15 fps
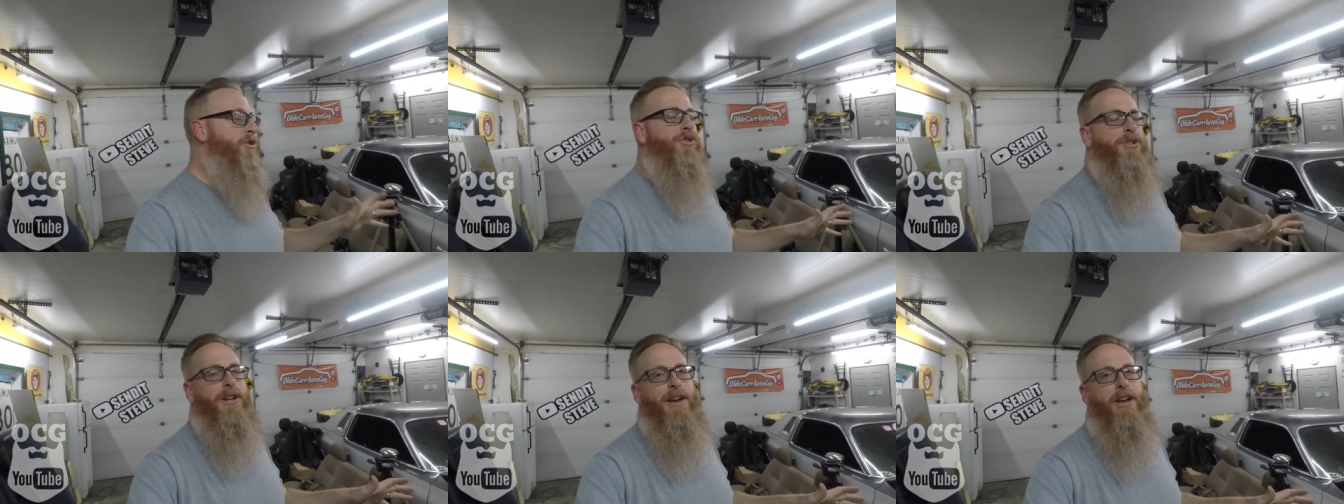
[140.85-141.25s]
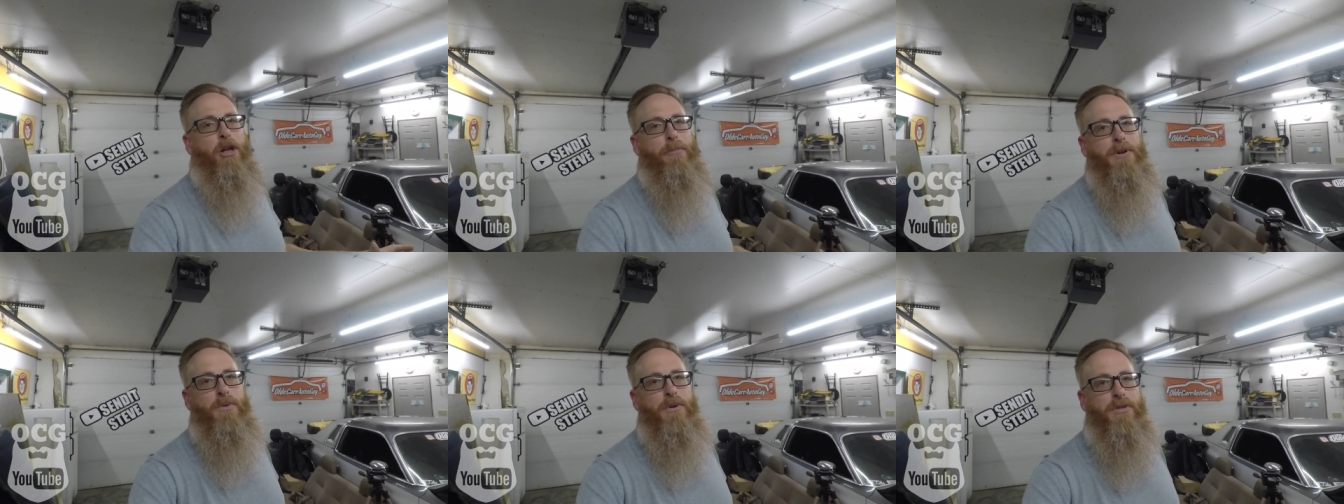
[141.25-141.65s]
gonna help
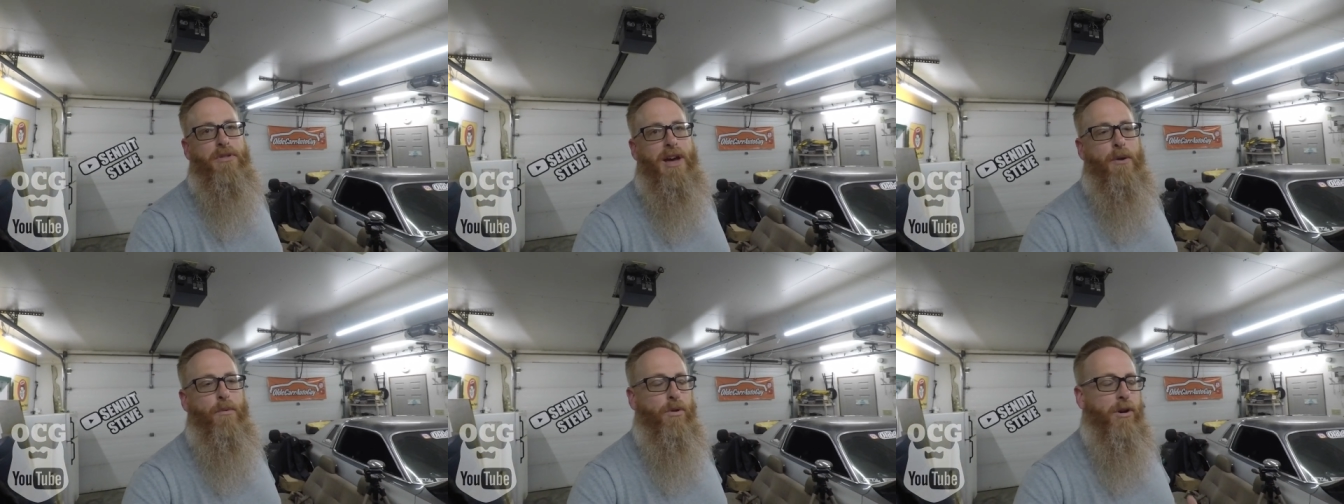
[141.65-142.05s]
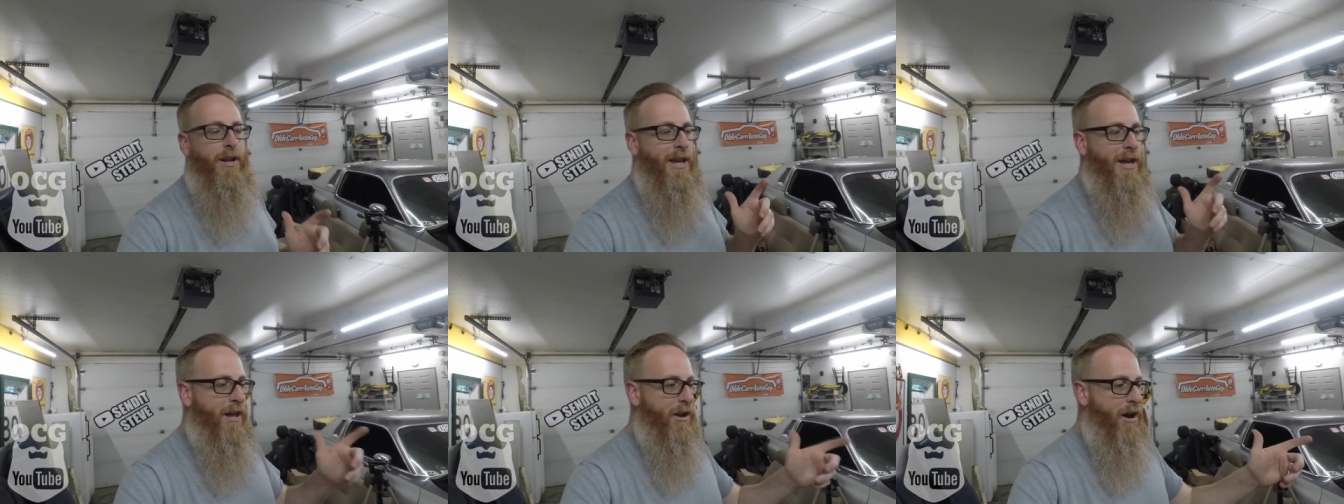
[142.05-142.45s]
me with that. We're gonna
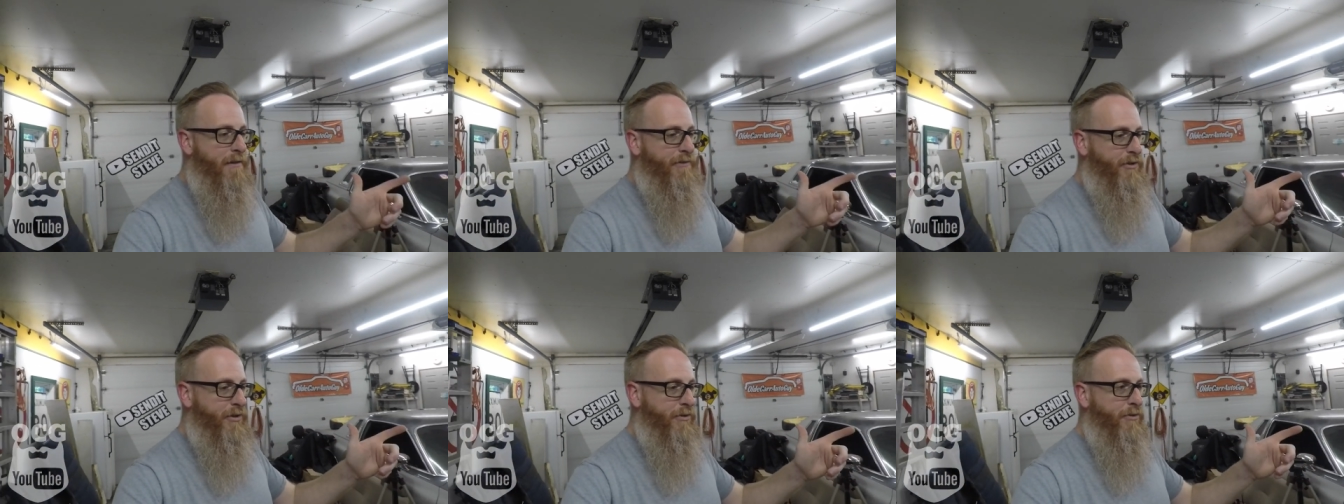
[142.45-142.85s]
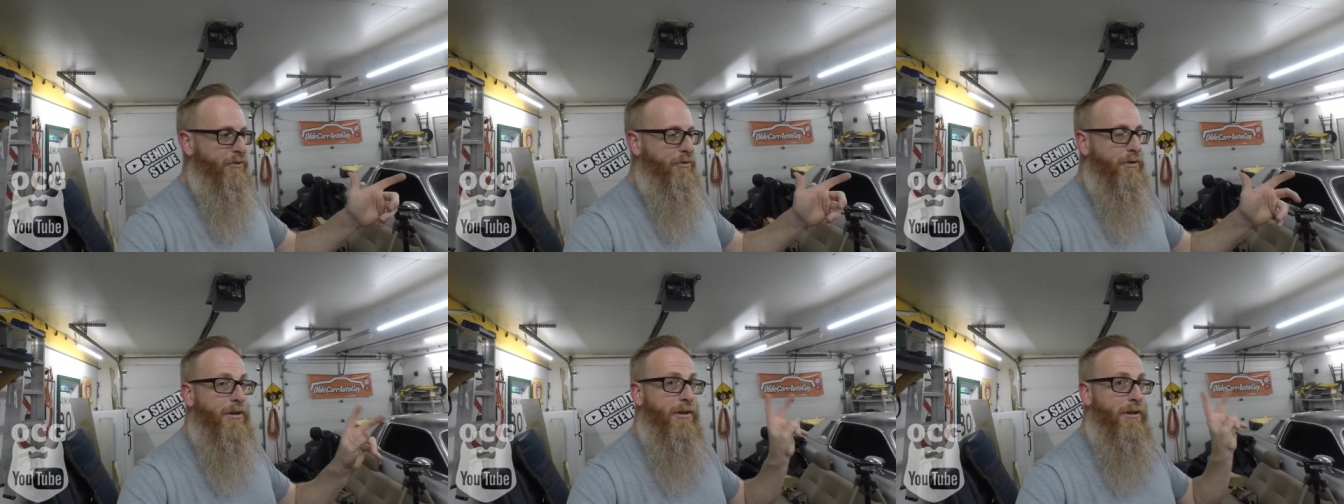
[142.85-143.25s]
head off
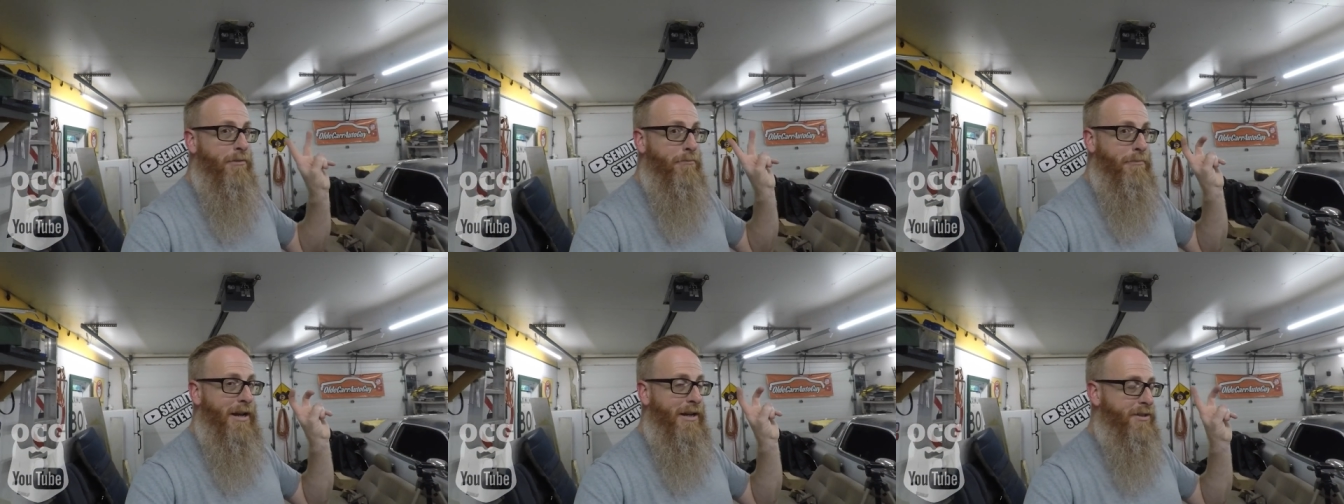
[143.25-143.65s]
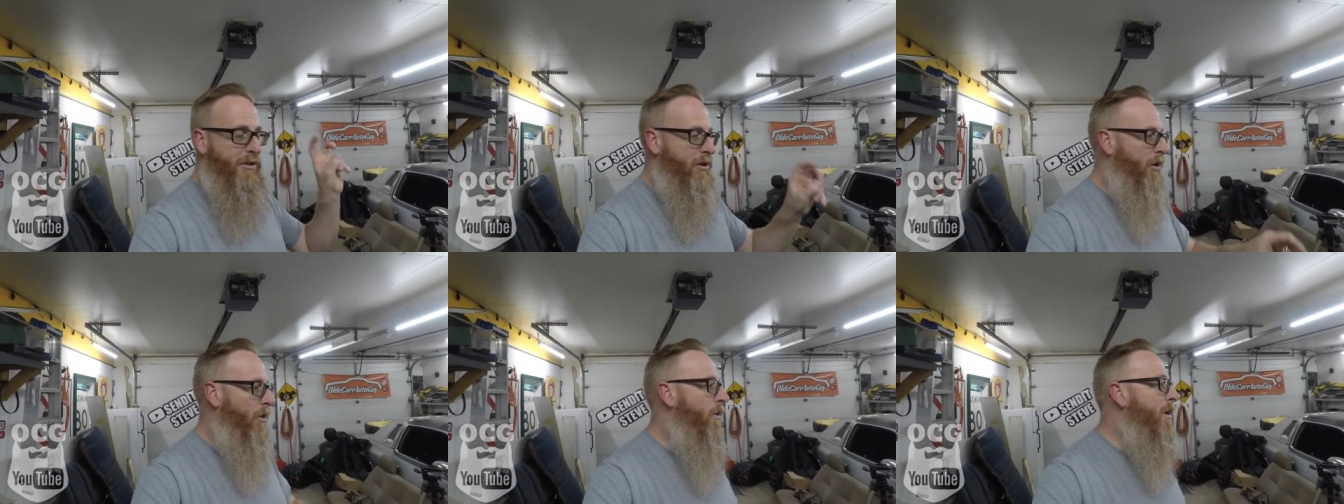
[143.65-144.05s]
to
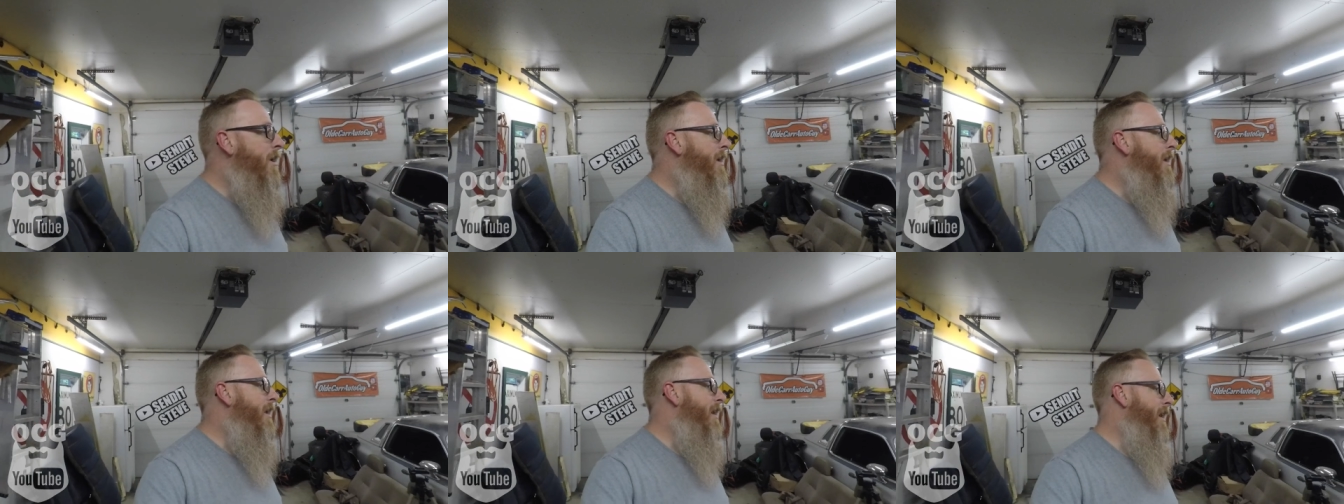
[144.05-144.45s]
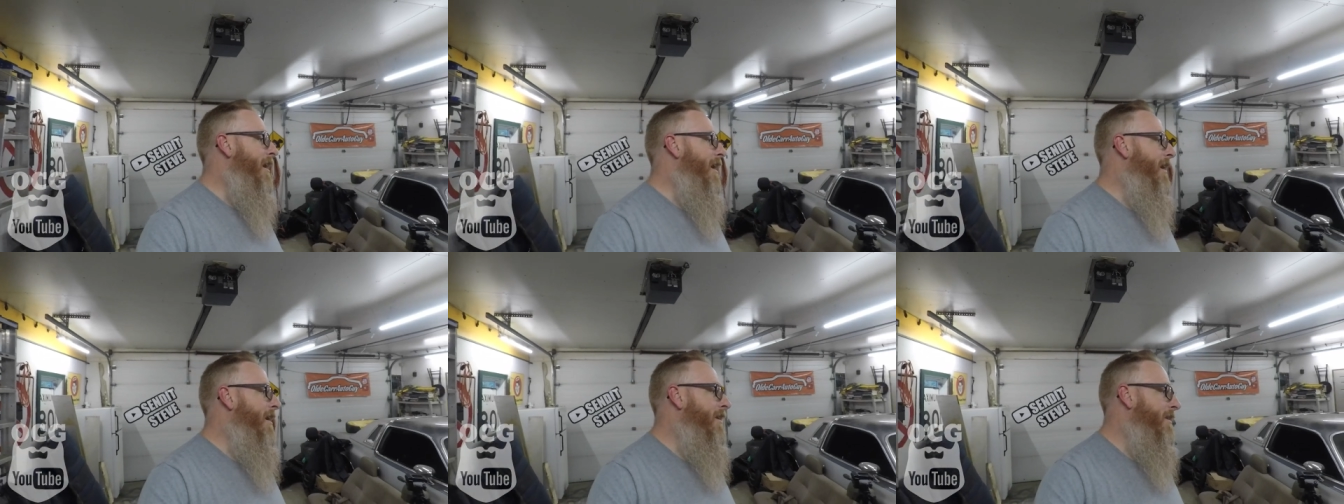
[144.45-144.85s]
Mexico
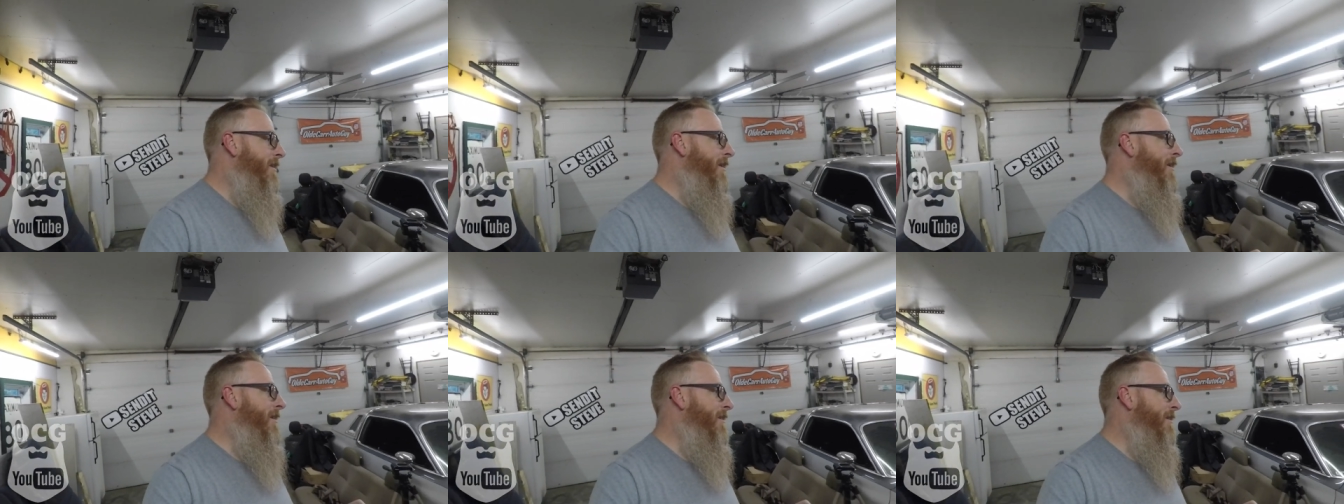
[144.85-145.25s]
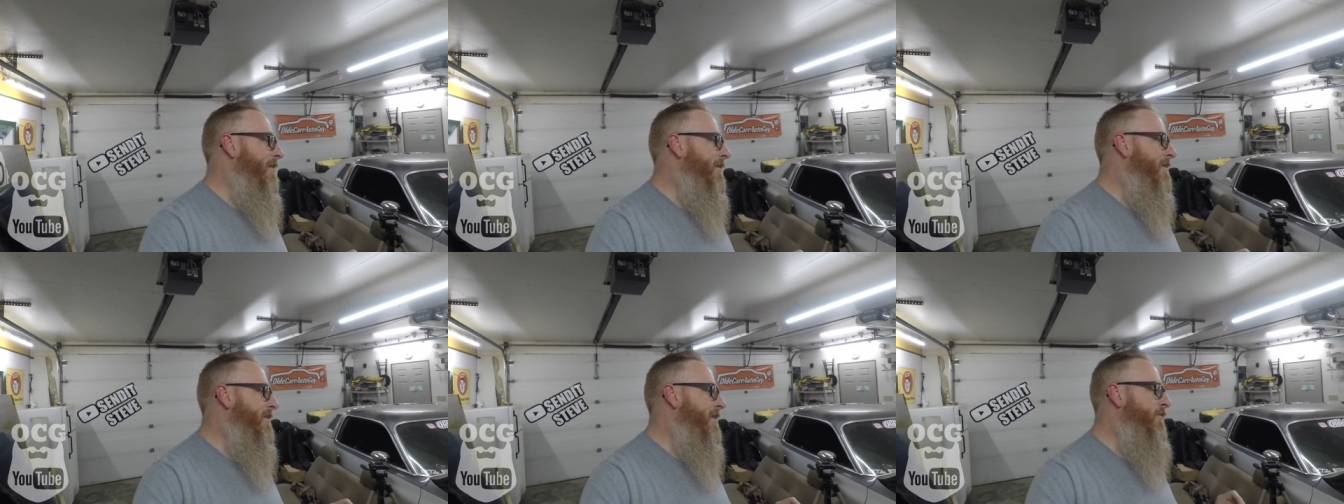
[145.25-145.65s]
and
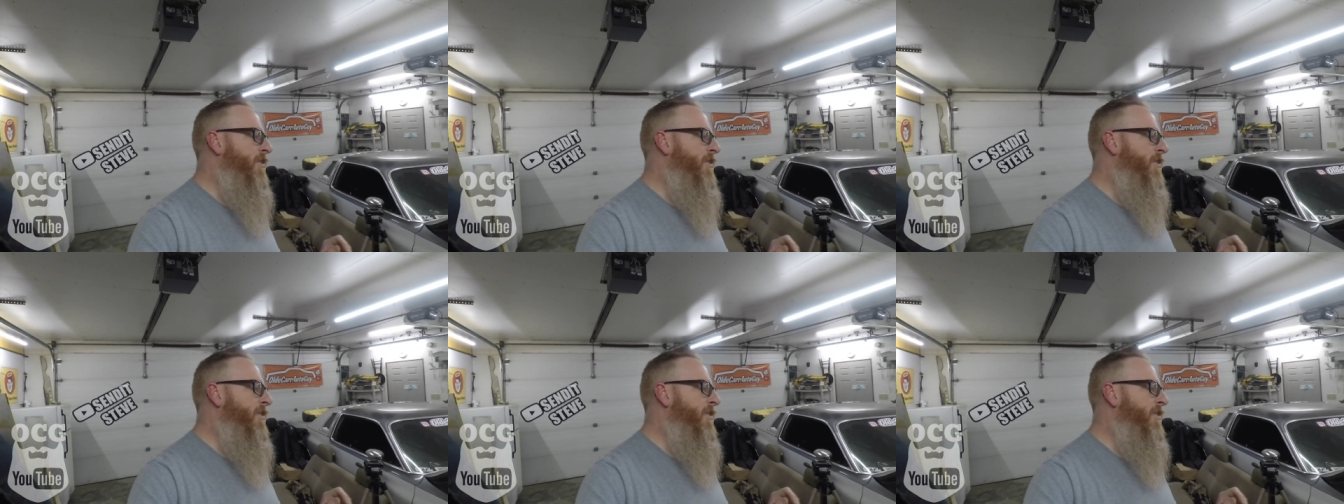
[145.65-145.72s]
see if we